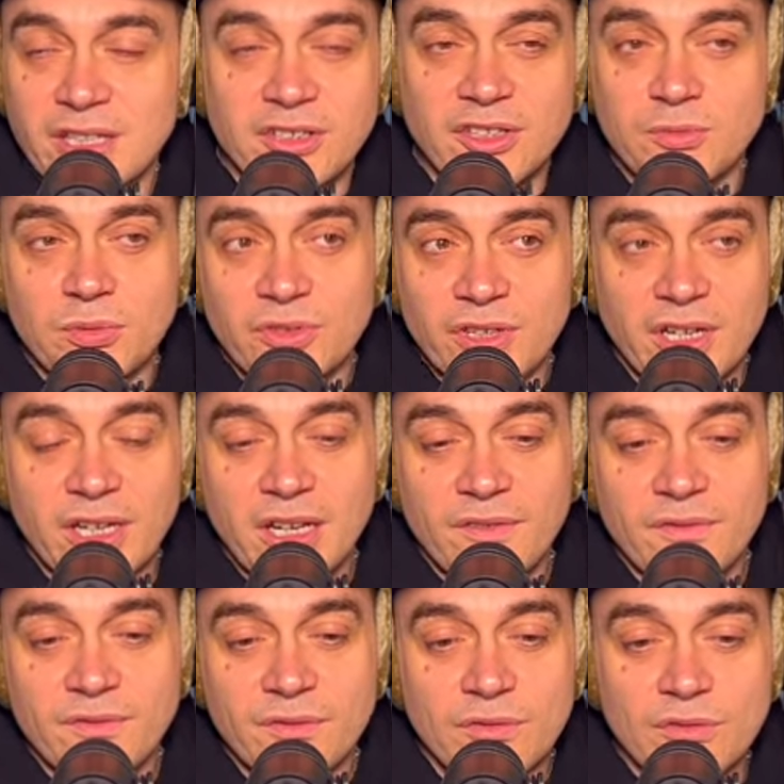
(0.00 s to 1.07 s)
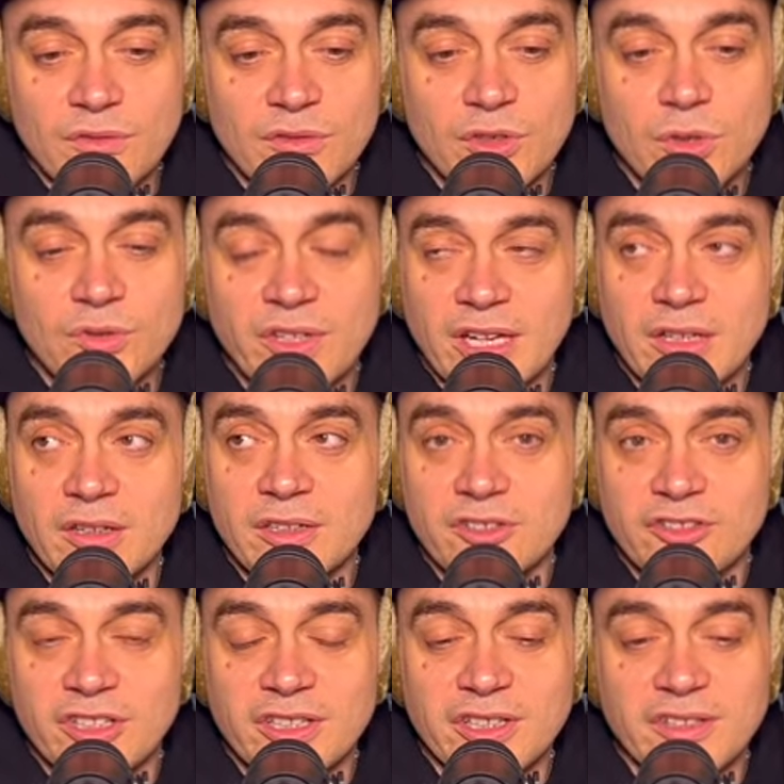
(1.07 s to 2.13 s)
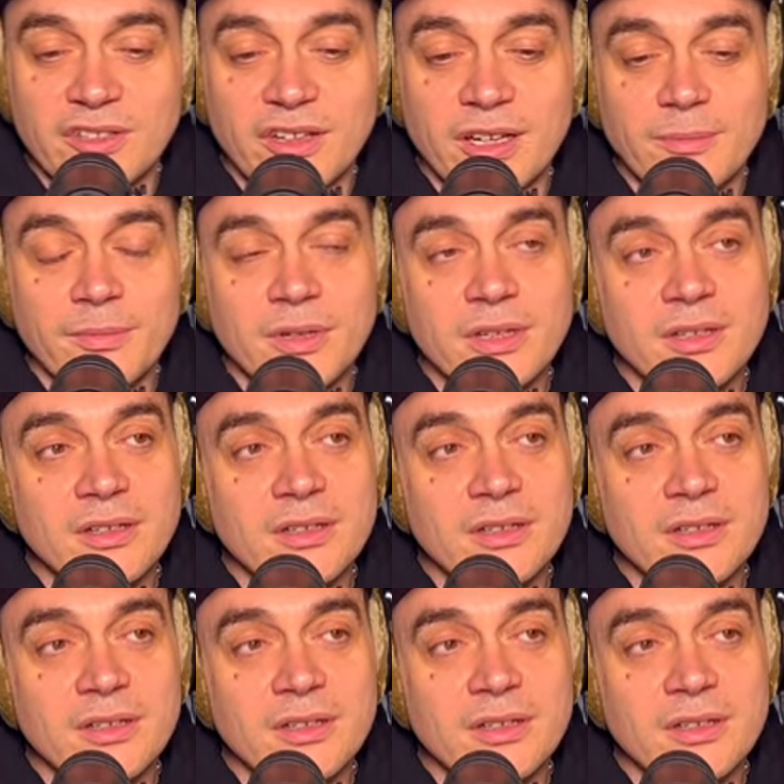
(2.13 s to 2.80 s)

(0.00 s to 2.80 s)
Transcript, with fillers: There just wasn't enough new technology at the time.